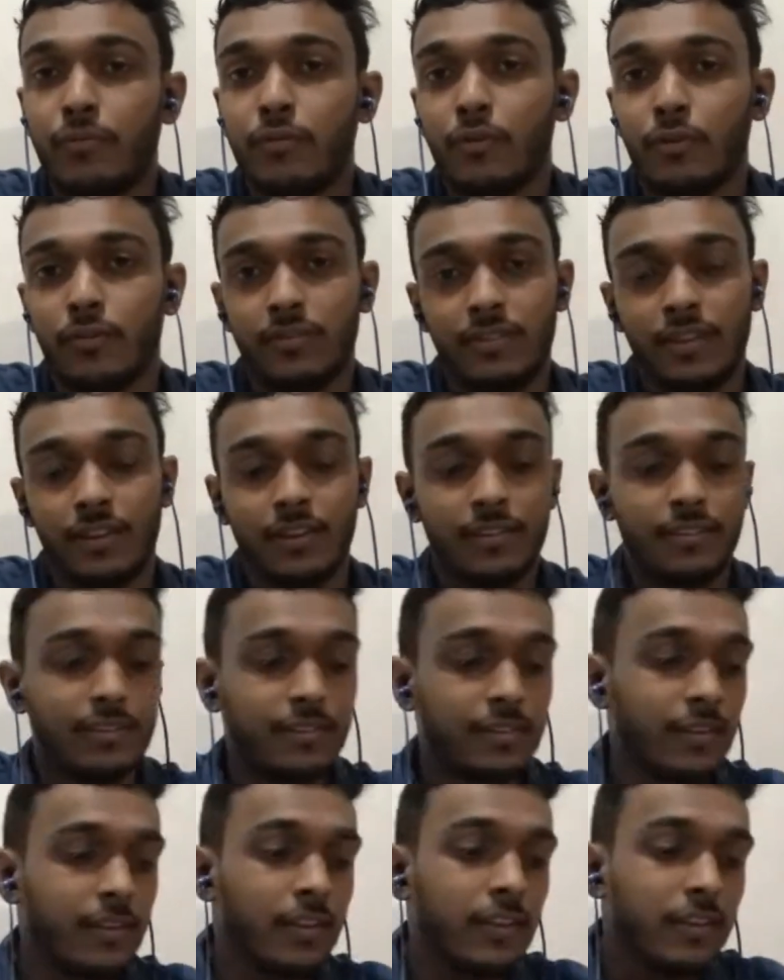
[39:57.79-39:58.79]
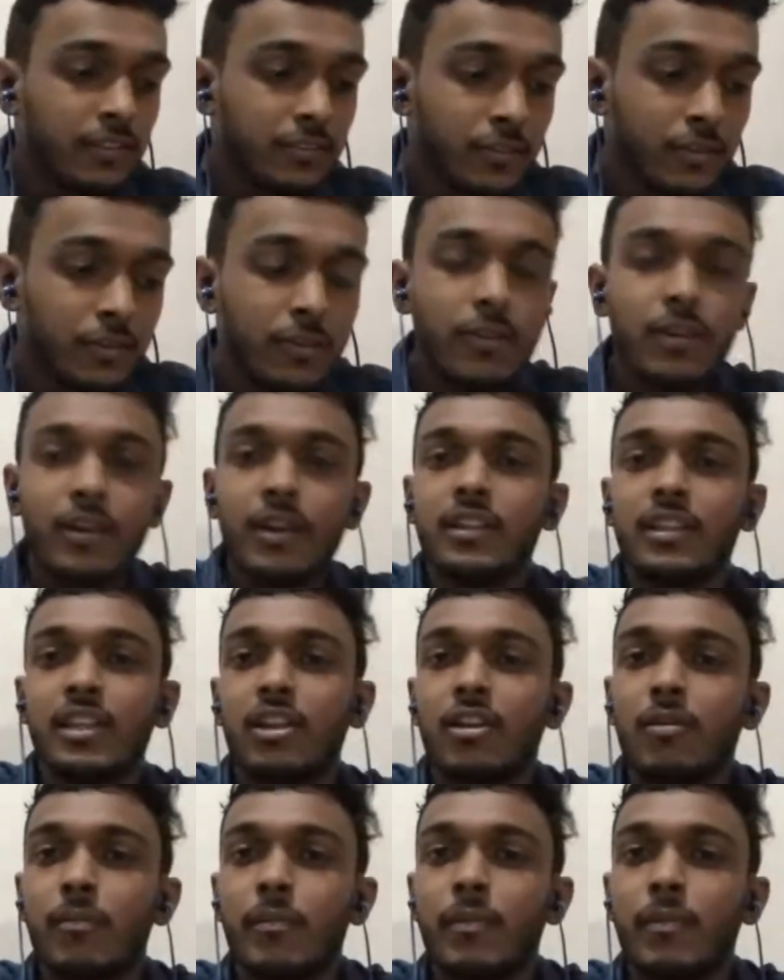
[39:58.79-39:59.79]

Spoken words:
questions. So there will